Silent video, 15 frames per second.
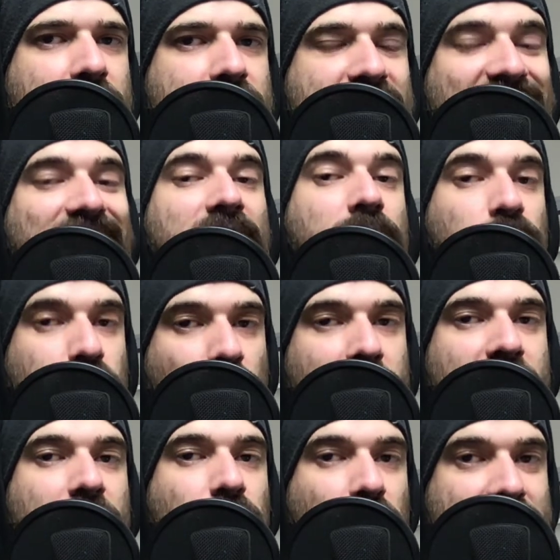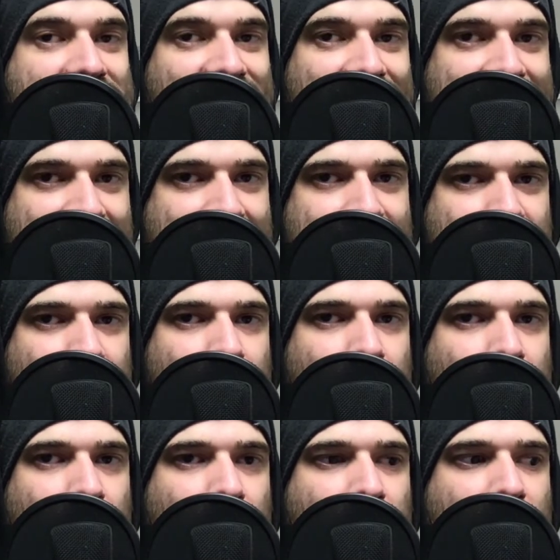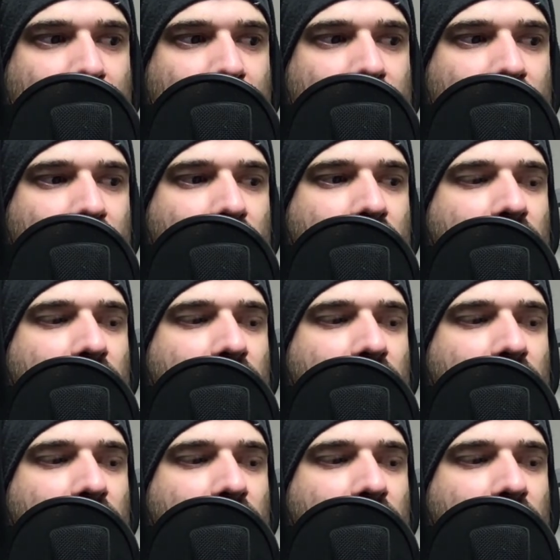to get the woman he wants to get, okay?